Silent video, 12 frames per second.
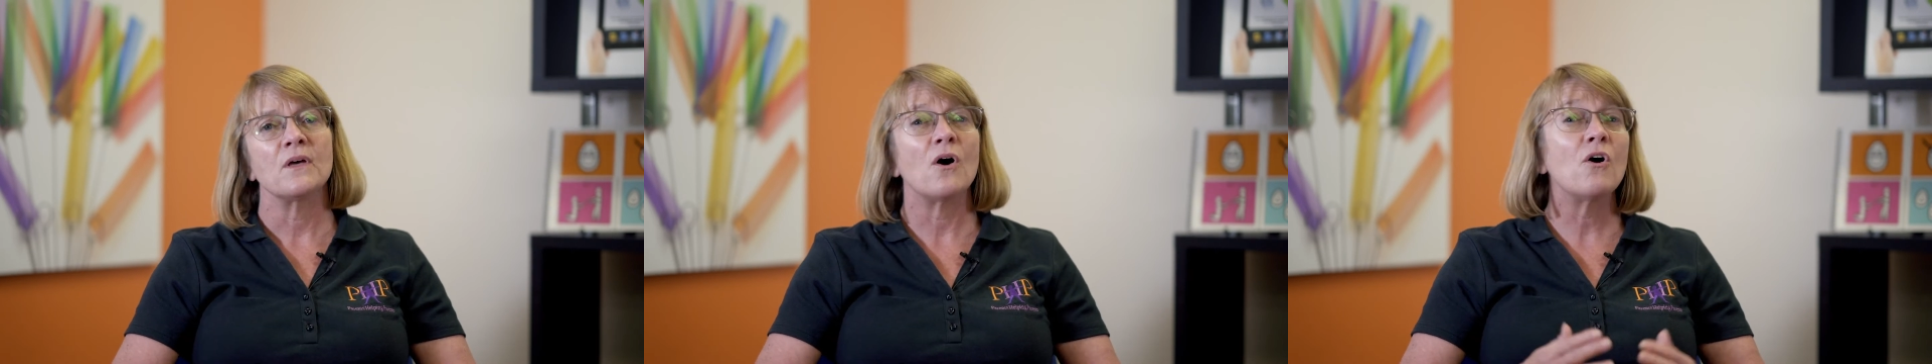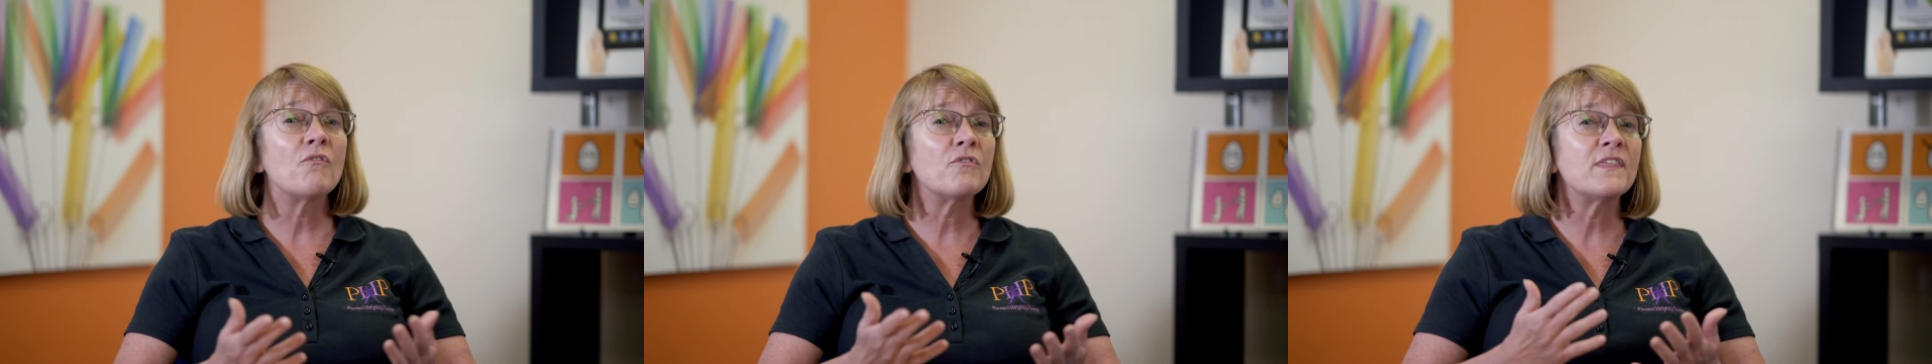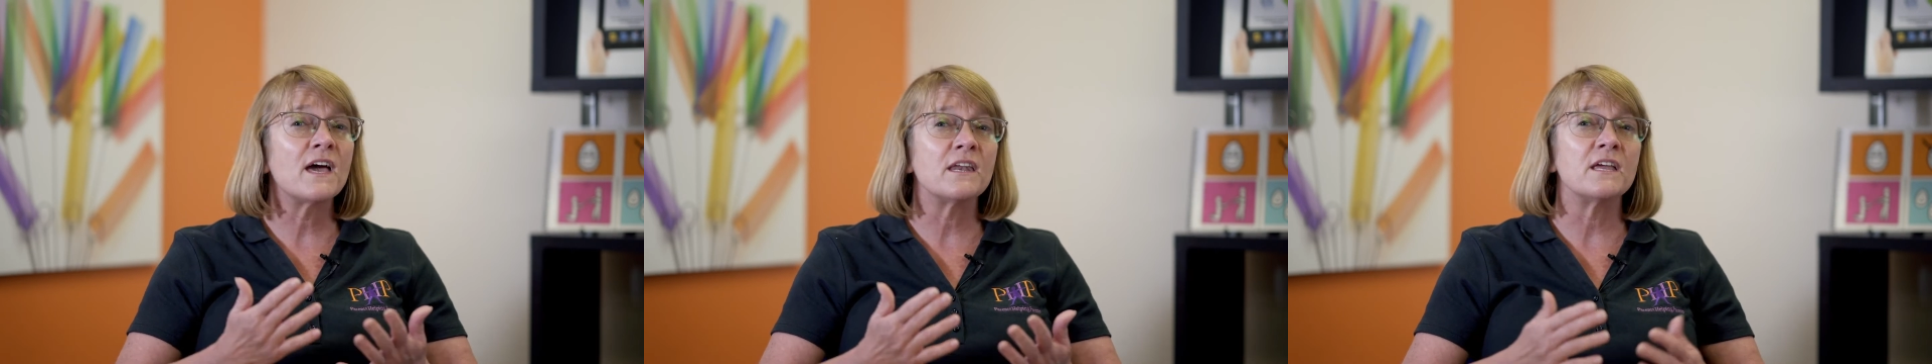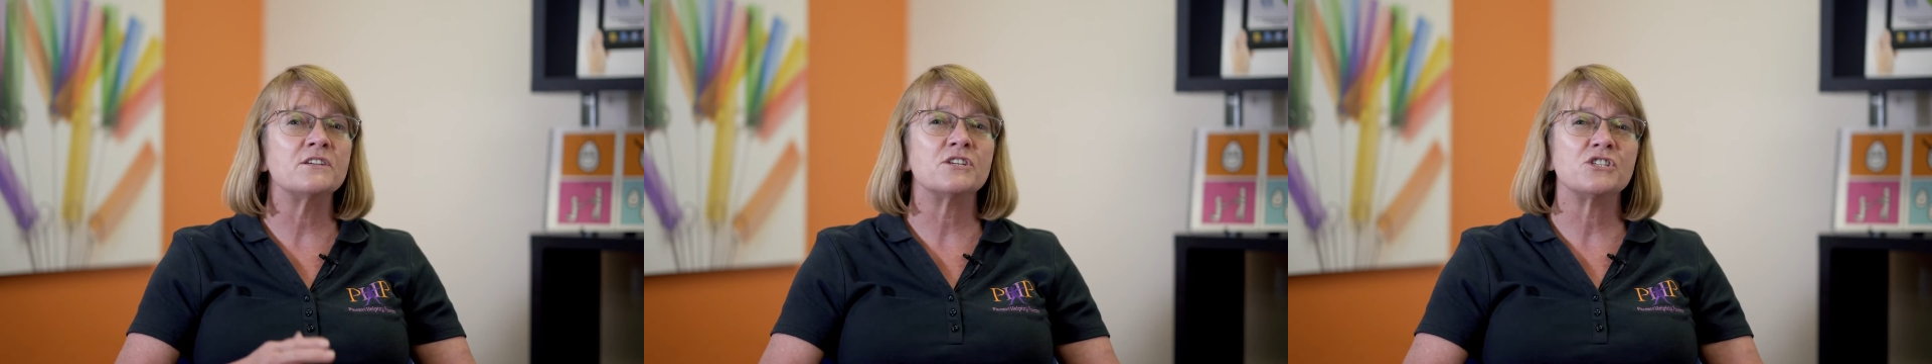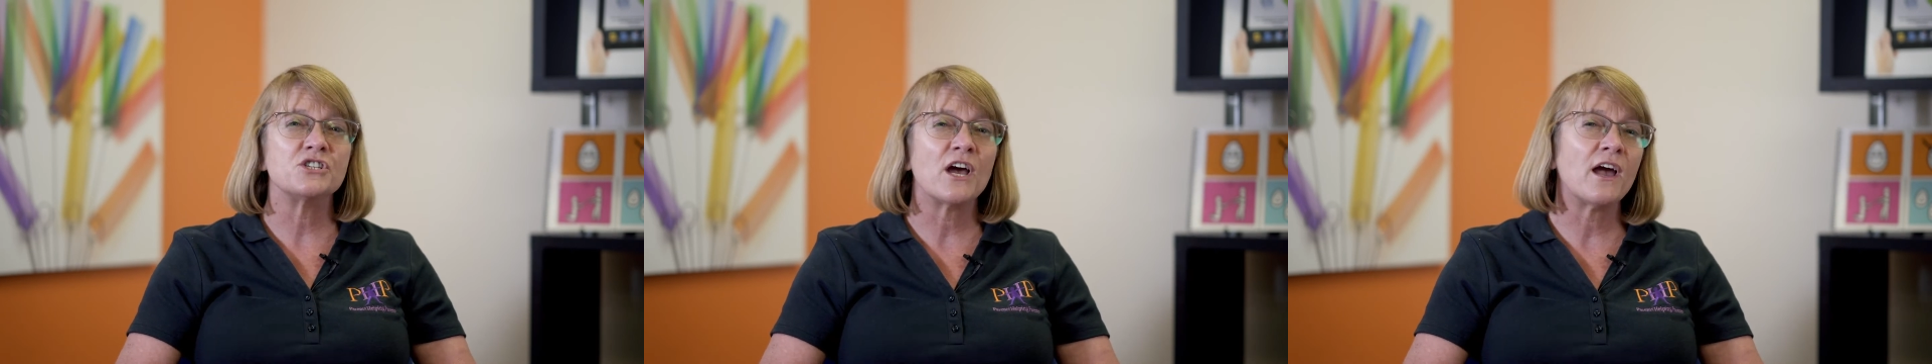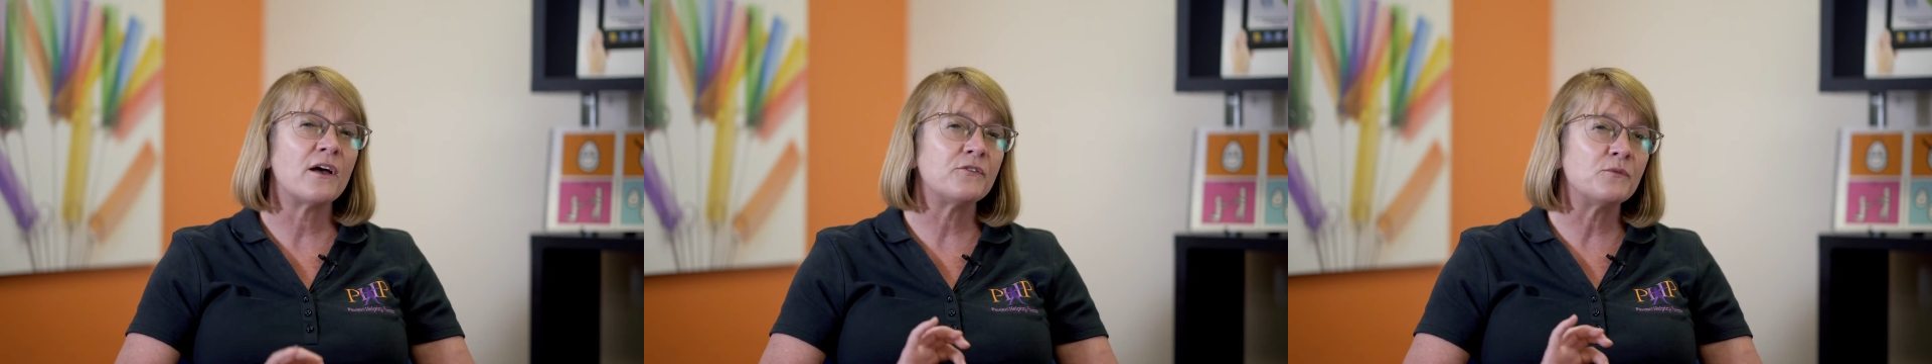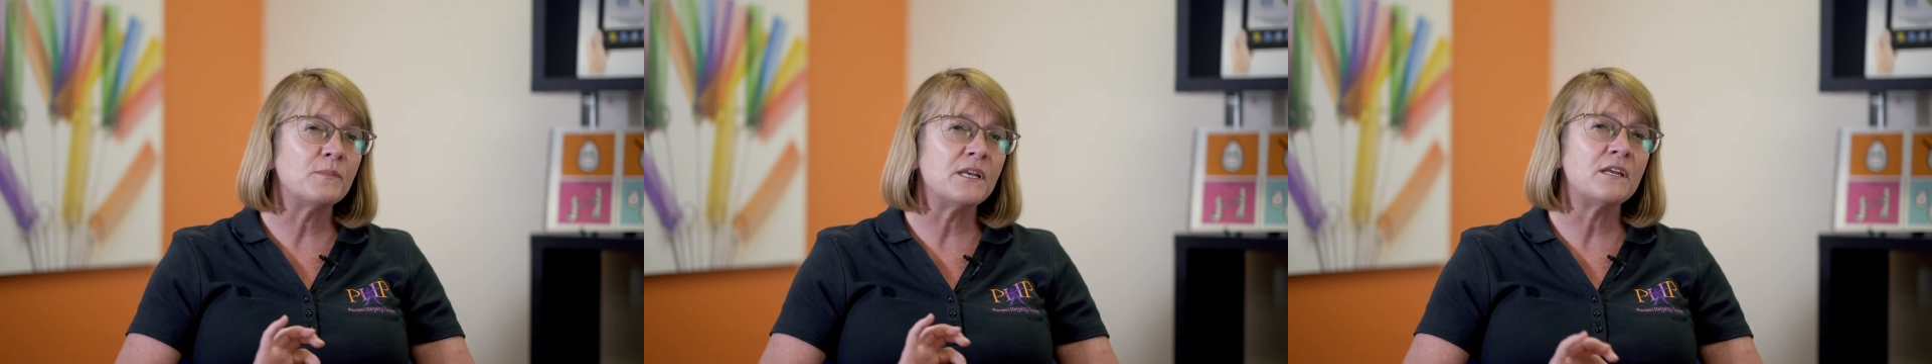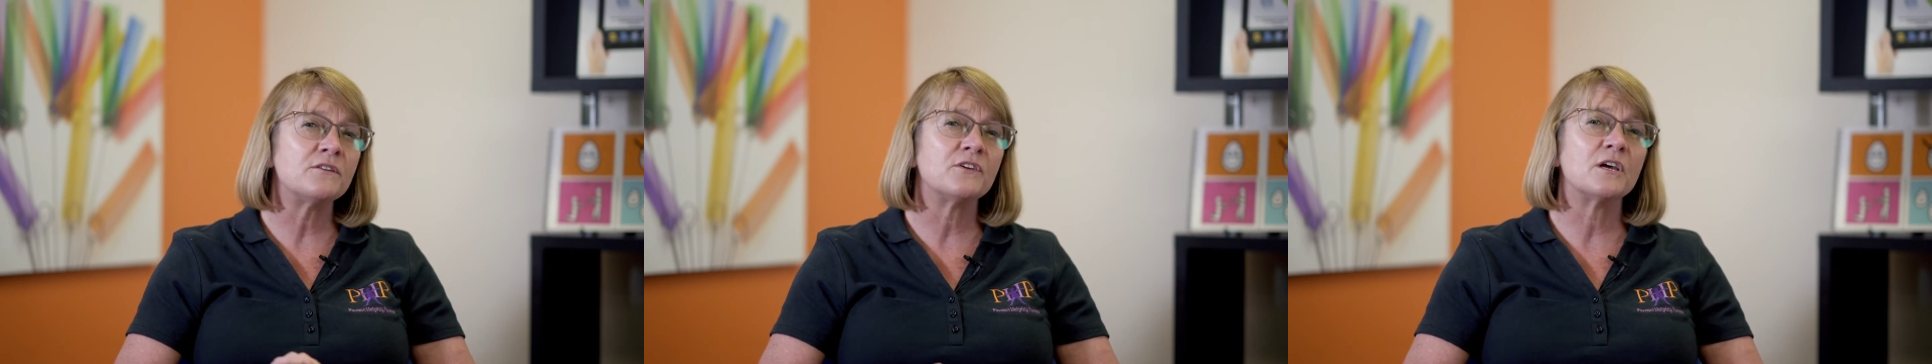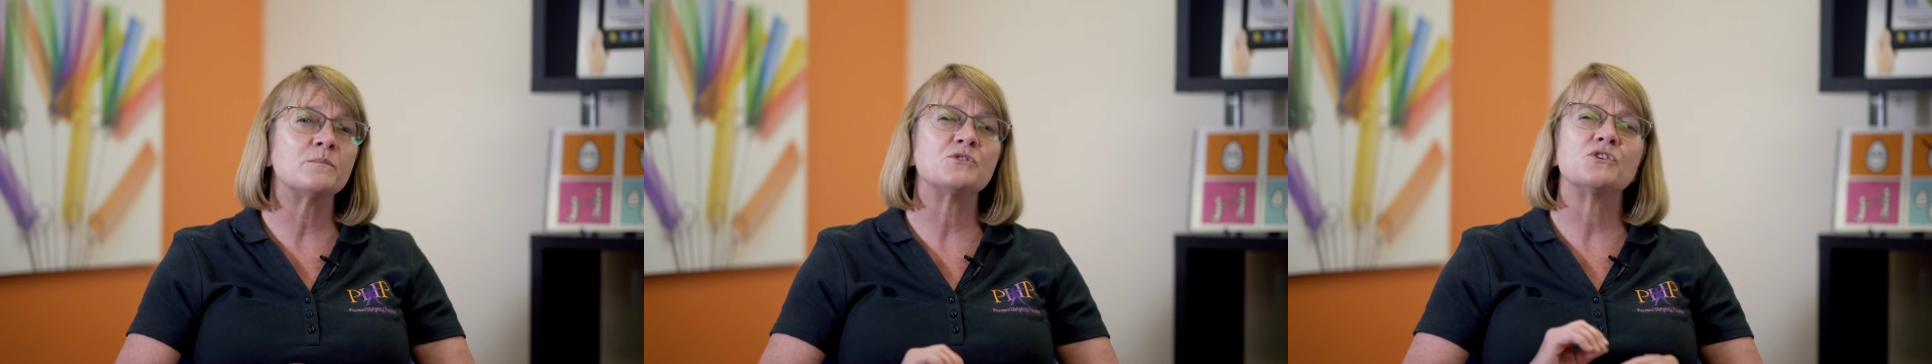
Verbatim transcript: Over that age, a child's media time